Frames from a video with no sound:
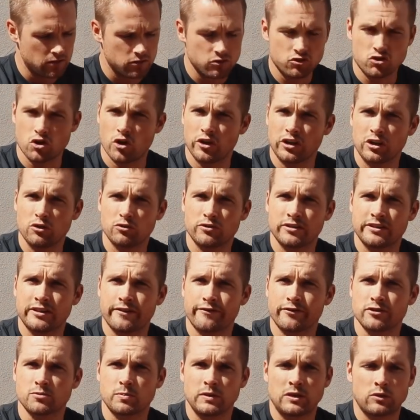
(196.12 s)
showing you the
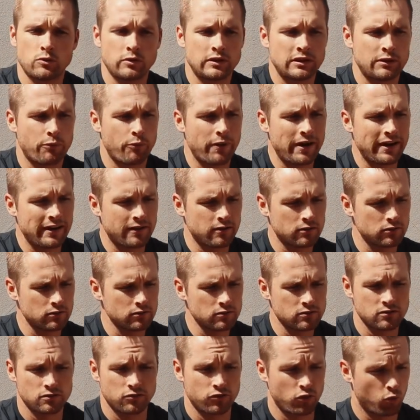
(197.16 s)
difference between the
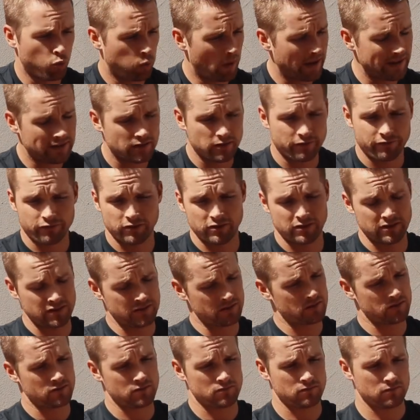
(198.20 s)
reticles. The weight difference
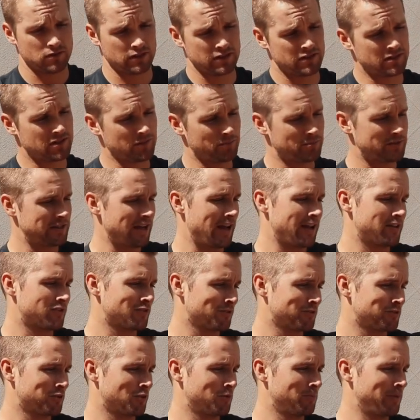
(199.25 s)
is
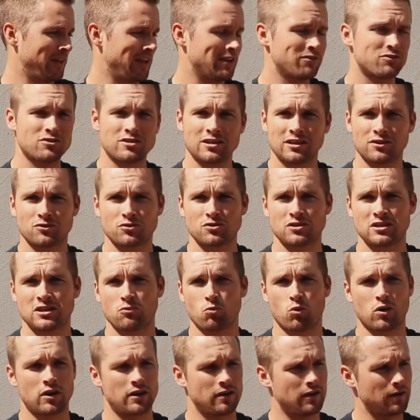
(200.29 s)
substantial, so it'll be interesting to see
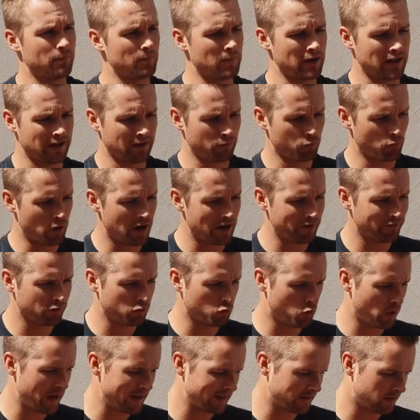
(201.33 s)
what my rifle
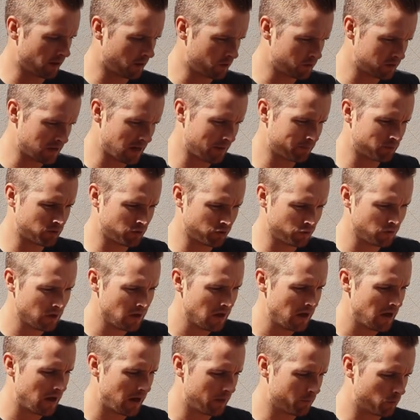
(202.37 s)
weight goes up to.
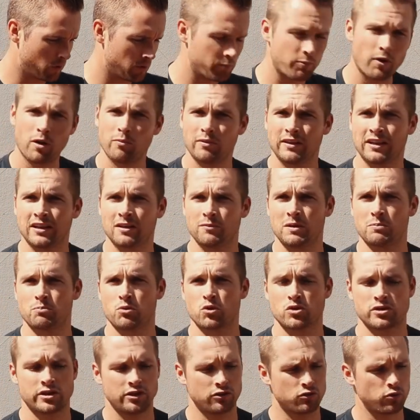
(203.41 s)
We're probably going to be
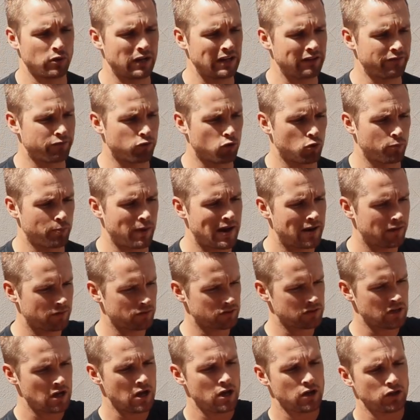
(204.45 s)
pushing 24
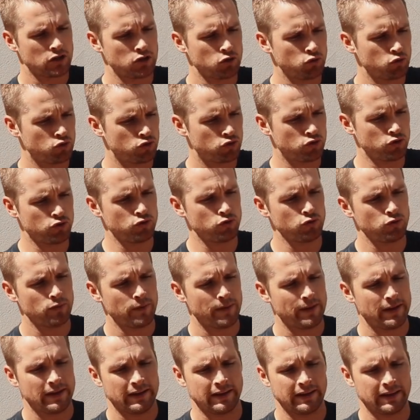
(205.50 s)
pounds. You do
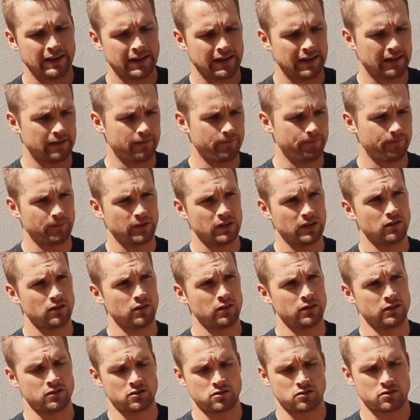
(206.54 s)
get
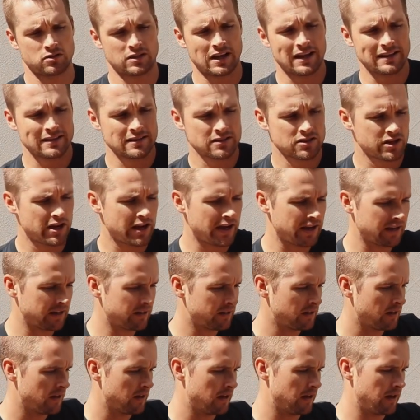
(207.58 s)
a sunshade,
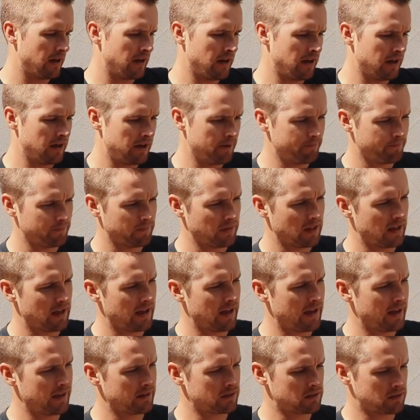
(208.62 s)

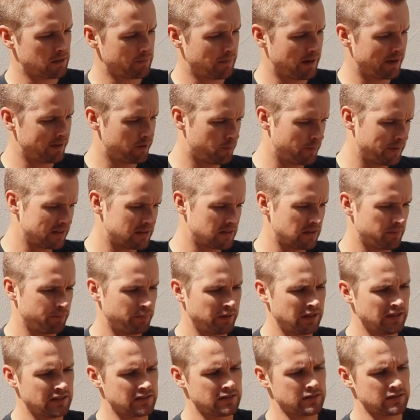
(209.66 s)
has some other bits and
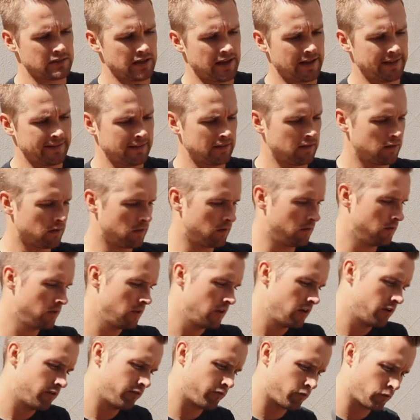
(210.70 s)
pieces, and the little
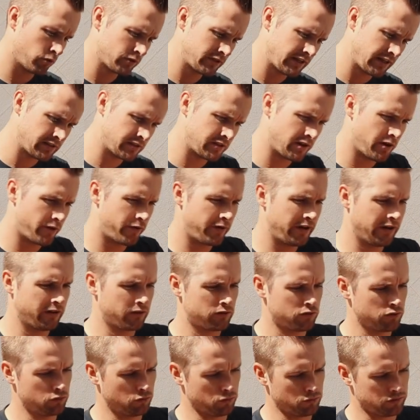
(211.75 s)
Vortex zeroing
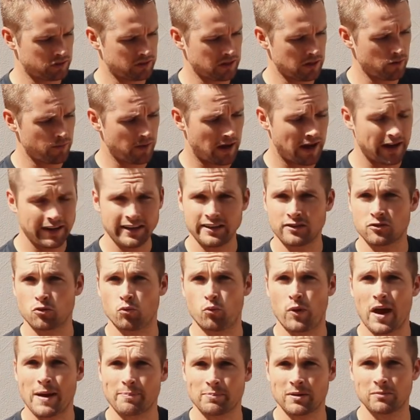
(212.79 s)
tool. So I need to
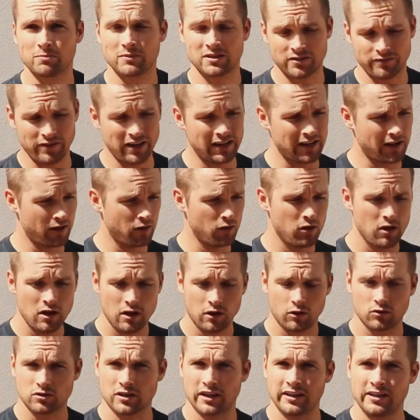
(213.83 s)
wrap up this video
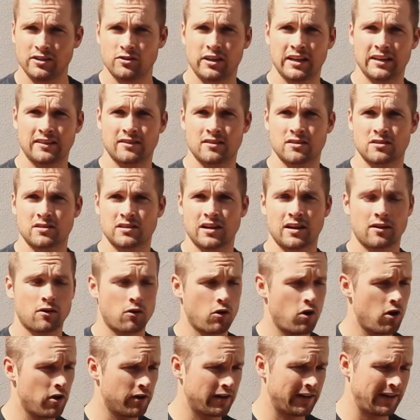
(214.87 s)
because I need to get this sucker
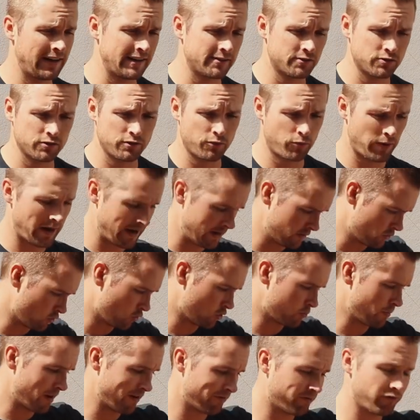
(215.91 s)
on and head to the range because
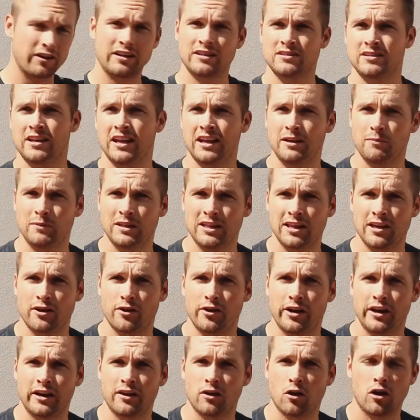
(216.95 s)
my friend is getting me there
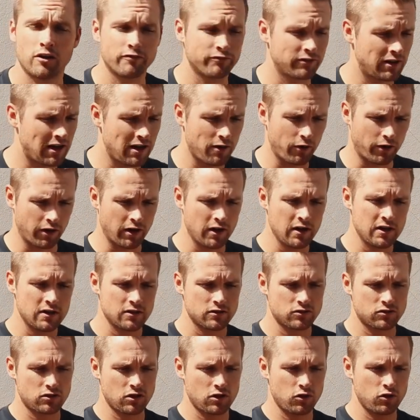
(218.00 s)
in half an hour.
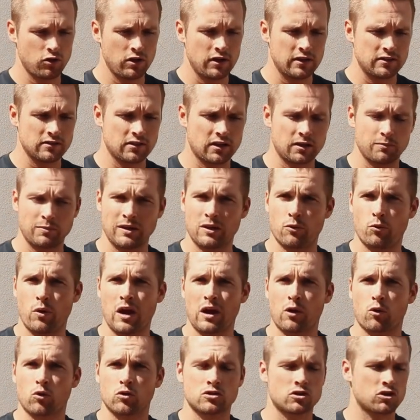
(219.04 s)
So it's going to be a
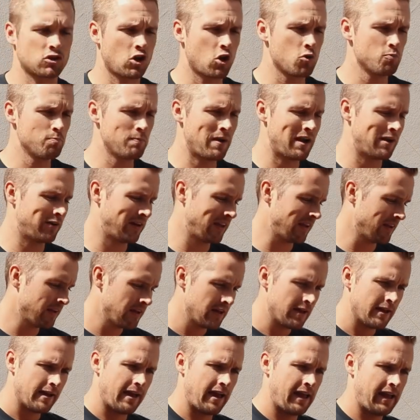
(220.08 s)
record scope mounting,
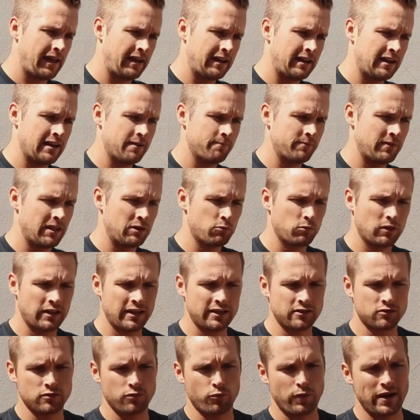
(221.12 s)
and then we'll
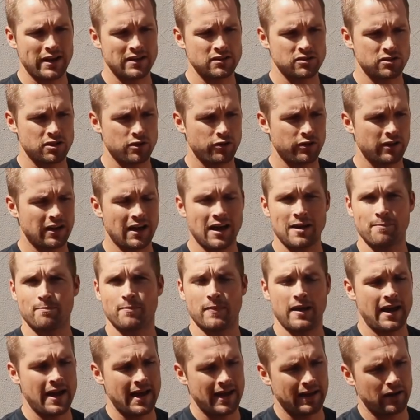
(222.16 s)
head to the range, zero it up,
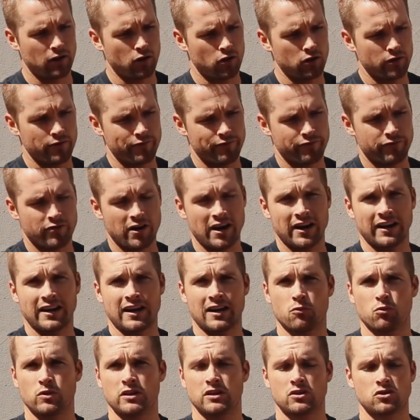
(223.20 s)
and on Friday
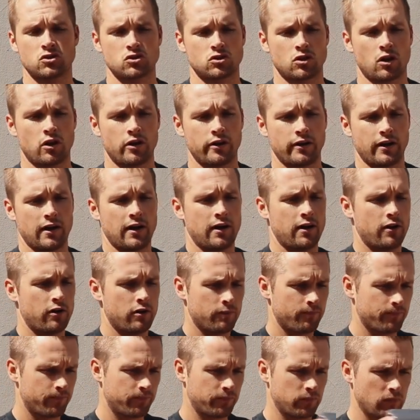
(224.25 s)
we start our
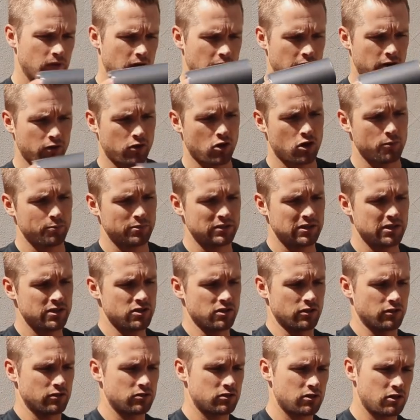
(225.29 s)

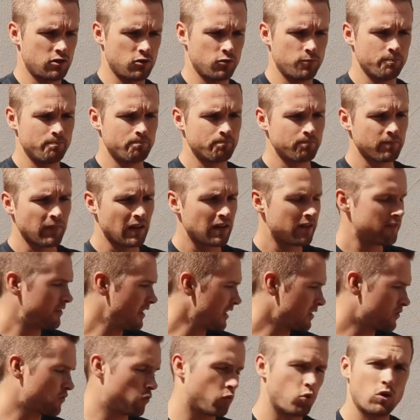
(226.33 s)
competition. So
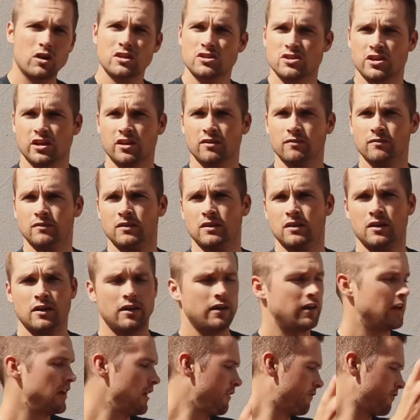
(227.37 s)
thanks for watching.
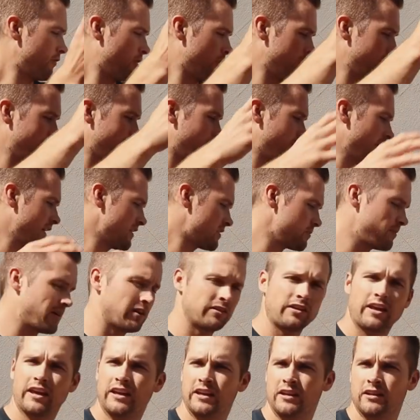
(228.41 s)
If you're on the fence
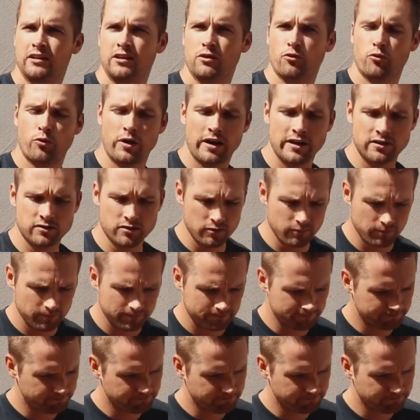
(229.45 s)
about getting a new Razor,